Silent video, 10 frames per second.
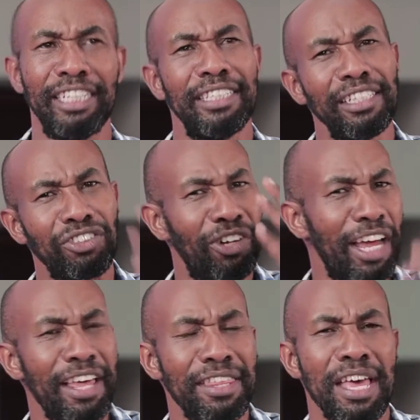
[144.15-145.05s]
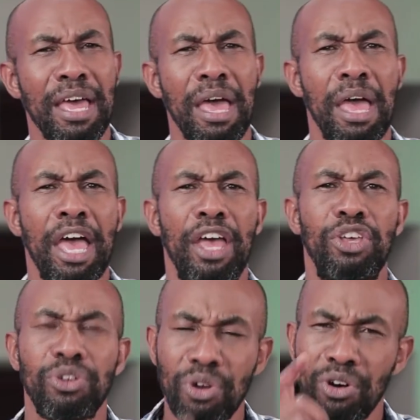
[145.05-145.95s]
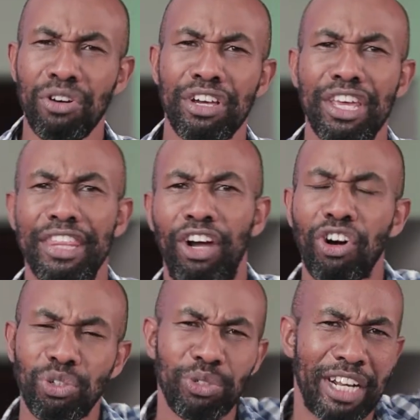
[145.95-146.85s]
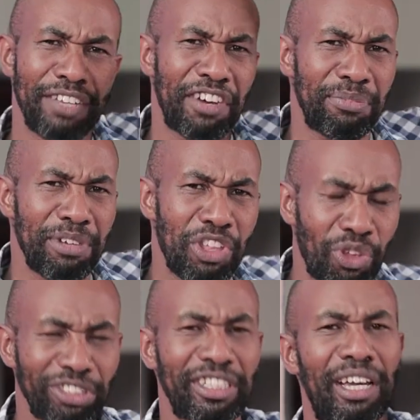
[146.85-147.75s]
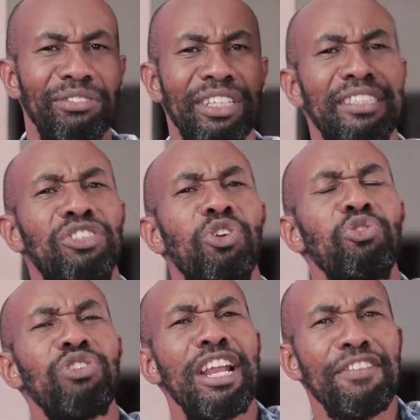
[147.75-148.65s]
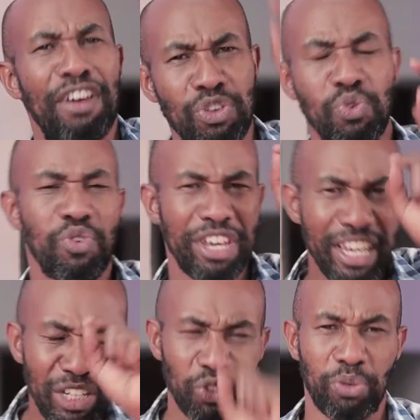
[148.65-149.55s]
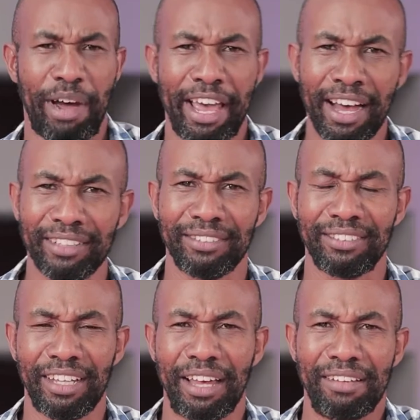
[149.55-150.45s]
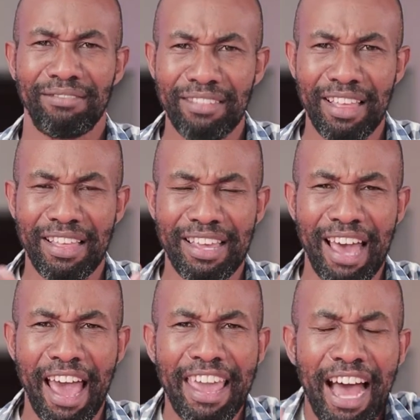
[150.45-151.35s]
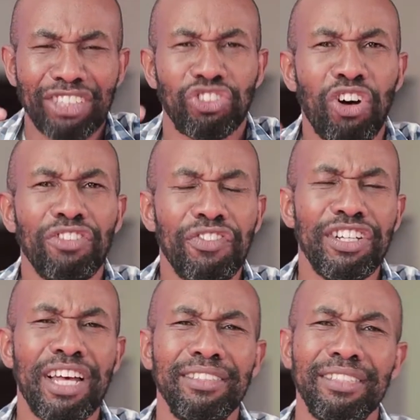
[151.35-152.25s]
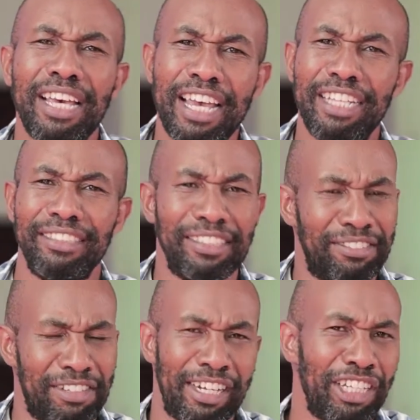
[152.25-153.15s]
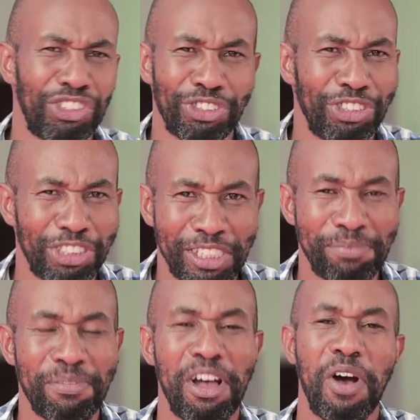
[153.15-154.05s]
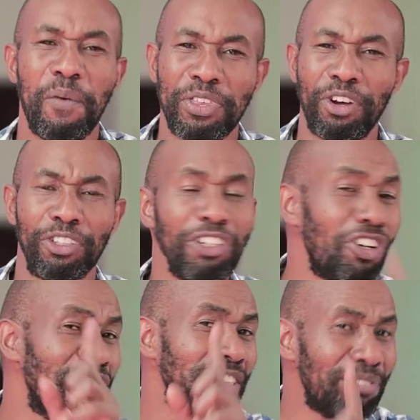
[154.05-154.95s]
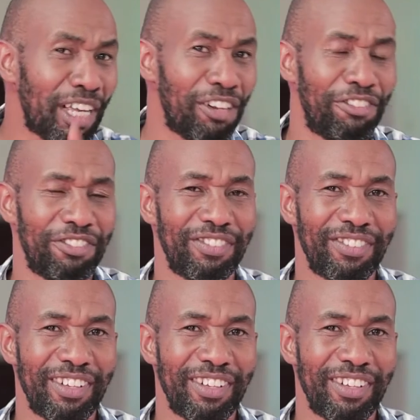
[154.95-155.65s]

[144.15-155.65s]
And he tells Goliath, you know, the God who delivered me in those circumstances is going to deliver you into my hands. He has confidence in his relationship with God. Not only himself.